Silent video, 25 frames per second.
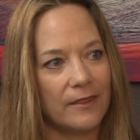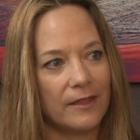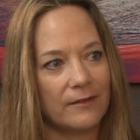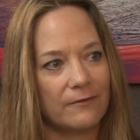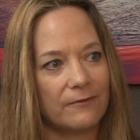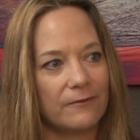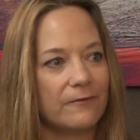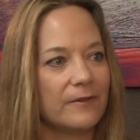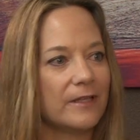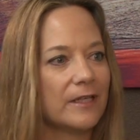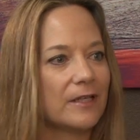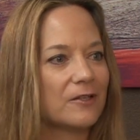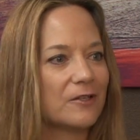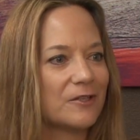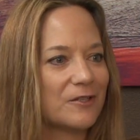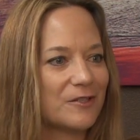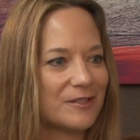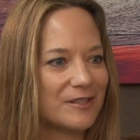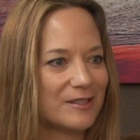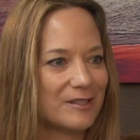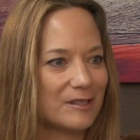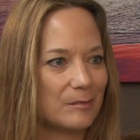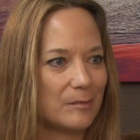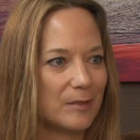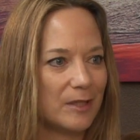the
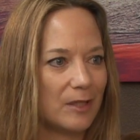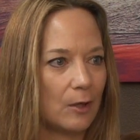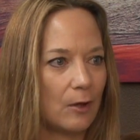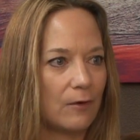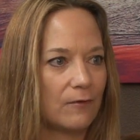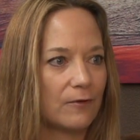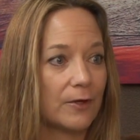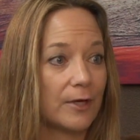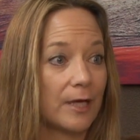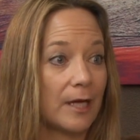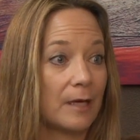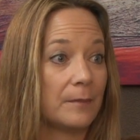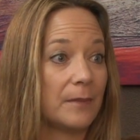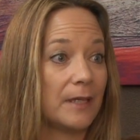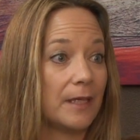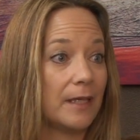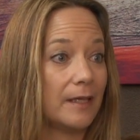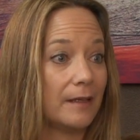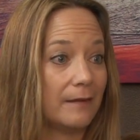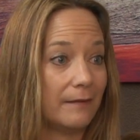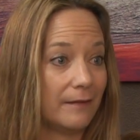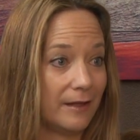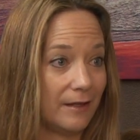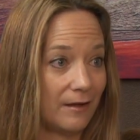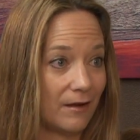fears to be overcome
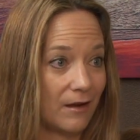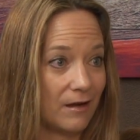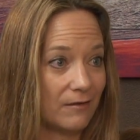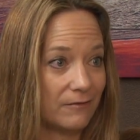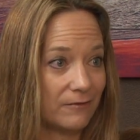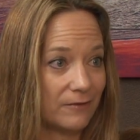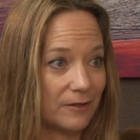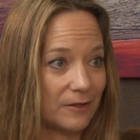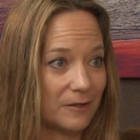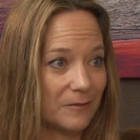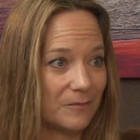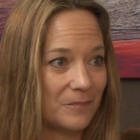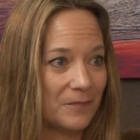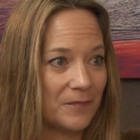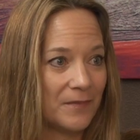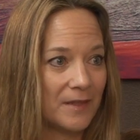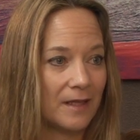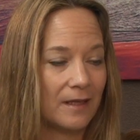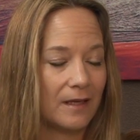in the offer,